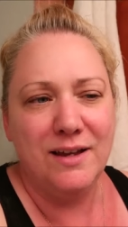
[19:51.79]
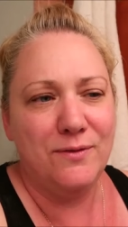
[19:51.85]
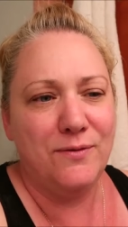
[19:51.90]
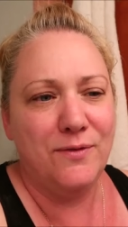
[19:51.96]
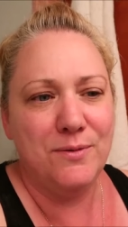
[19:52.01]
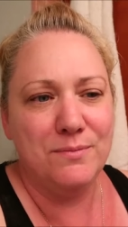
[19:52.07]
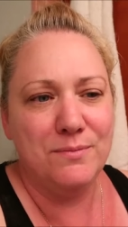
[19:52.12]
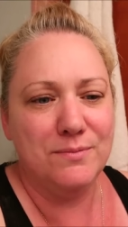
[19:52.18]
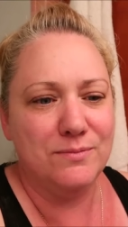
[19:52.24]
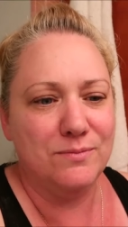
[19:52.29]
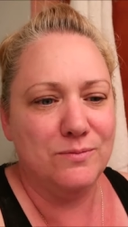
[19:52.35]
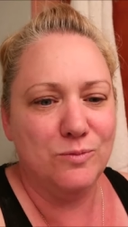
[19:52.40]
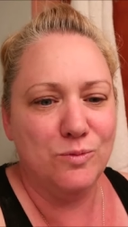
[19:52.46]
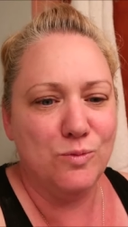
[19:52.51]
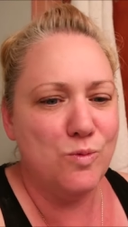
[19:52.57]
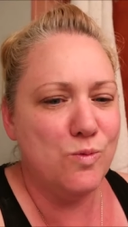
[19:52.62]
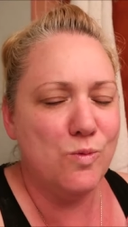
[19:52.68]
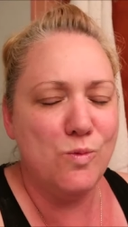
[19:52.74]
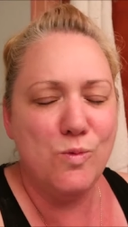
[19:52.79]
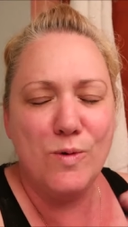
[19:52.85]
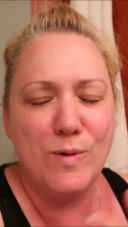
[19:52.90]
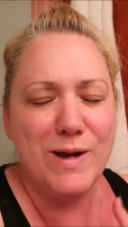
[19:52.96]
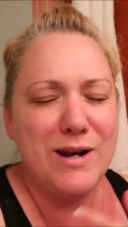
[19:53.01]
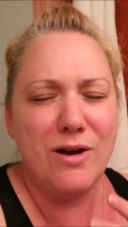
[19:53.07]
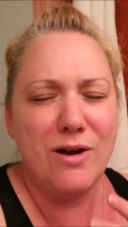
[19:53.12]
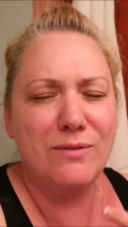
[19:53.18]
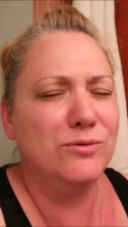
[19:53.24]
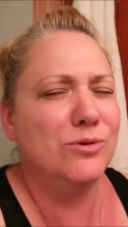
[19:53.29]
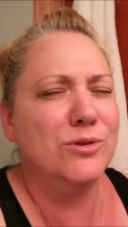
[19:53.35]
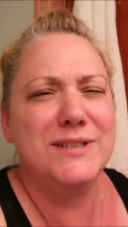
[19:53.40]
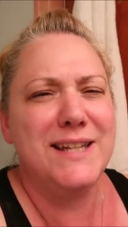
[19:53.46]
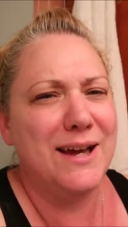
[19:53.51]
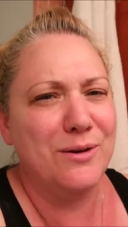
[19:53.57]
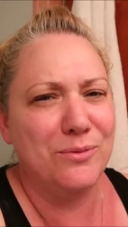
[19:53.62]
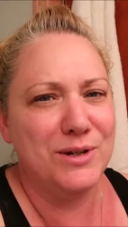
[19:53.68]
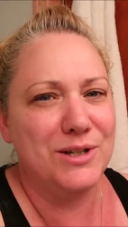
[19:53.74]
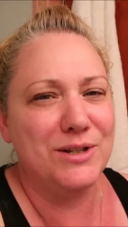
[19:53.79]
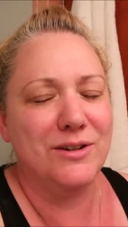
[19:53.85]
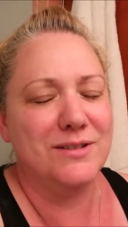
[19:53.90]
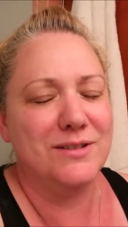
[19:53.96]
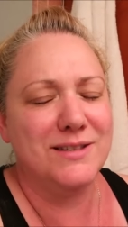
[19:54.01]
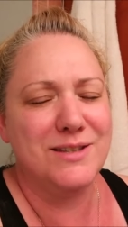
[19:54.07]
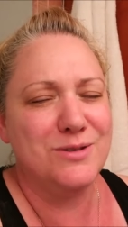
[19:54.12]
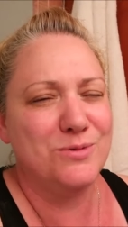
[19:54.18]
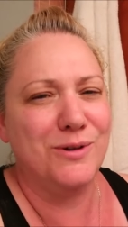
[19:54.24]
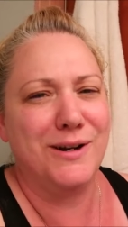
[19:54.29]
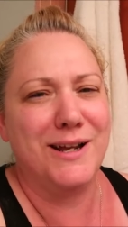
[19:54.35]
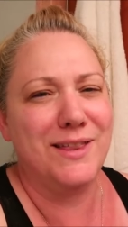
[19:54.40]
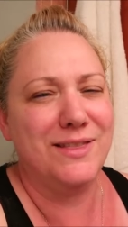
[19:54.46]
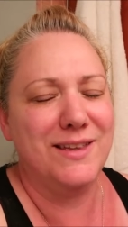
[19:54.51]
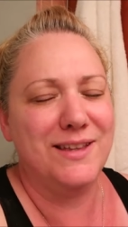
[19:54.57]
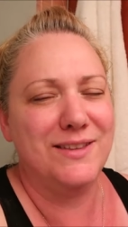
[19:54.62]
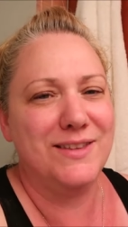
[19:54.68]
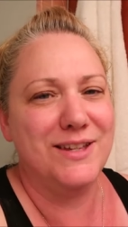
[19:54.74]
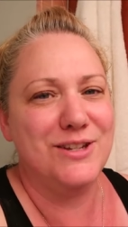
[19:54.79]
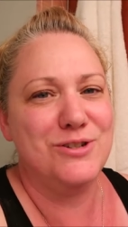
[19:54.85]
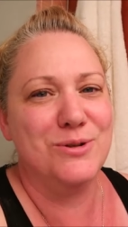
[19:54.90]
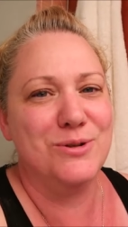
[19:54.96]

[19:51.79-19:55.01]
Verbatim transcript: from when I've looked out windows that's what I think they're